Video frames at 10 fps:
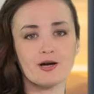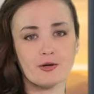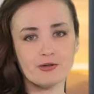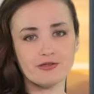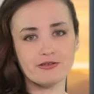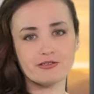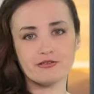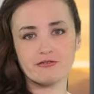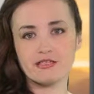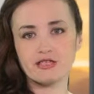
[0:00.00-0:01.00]
Rotary
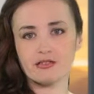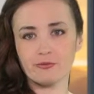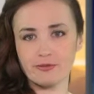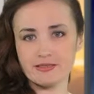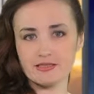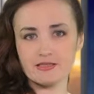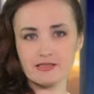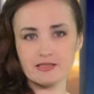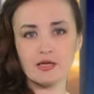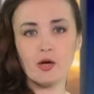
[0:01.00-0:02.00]
International
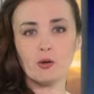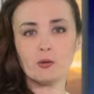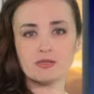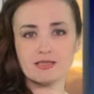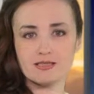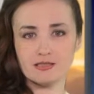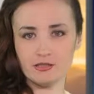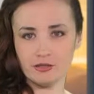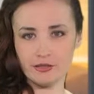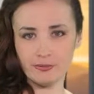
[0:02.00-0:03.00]
presidents, who succeeded
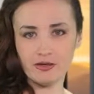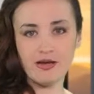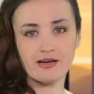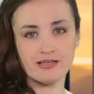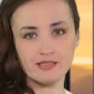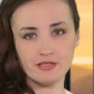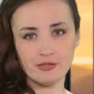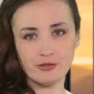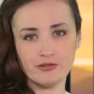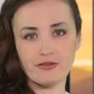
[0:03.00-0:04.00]
him,
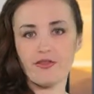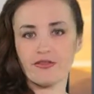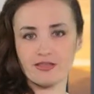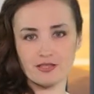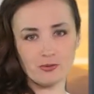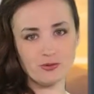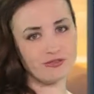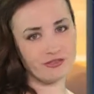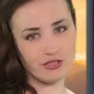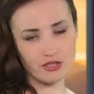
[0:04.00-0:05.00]
continued this good
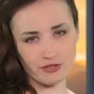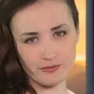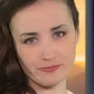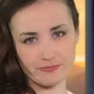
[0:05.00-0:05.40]
tradition.